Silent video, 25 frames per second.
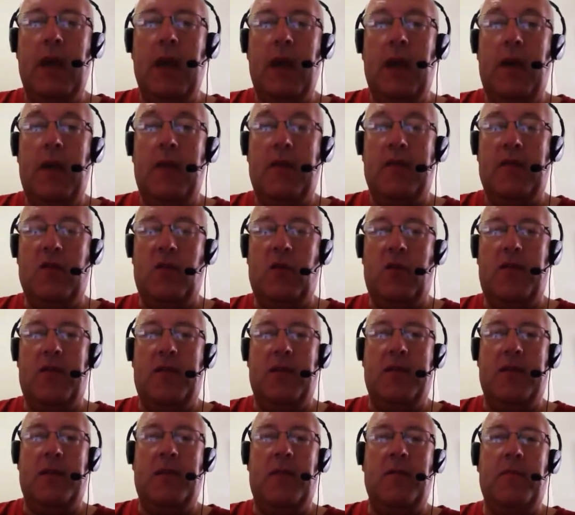So if there's
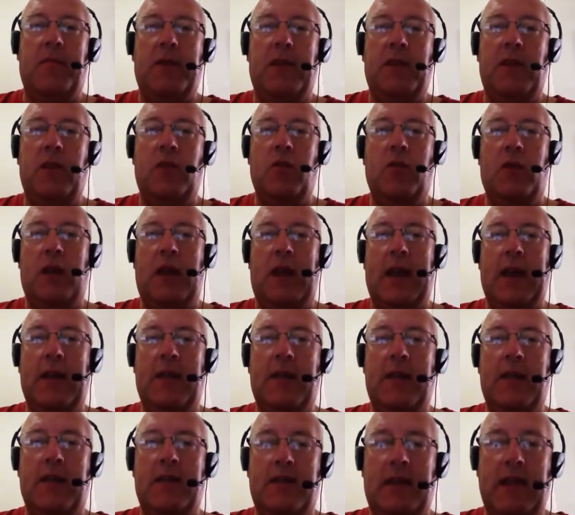something you would like to
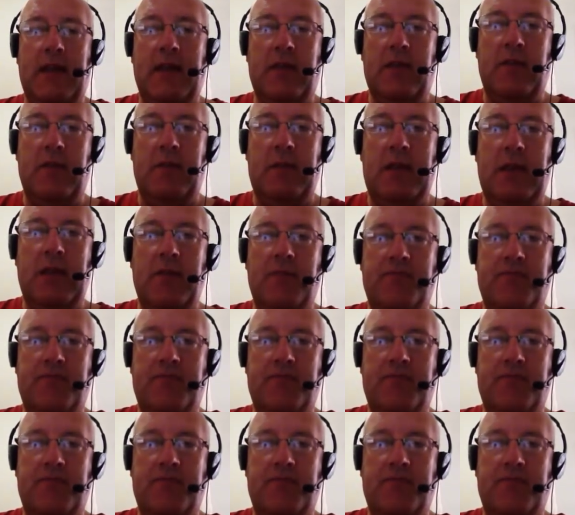say to me,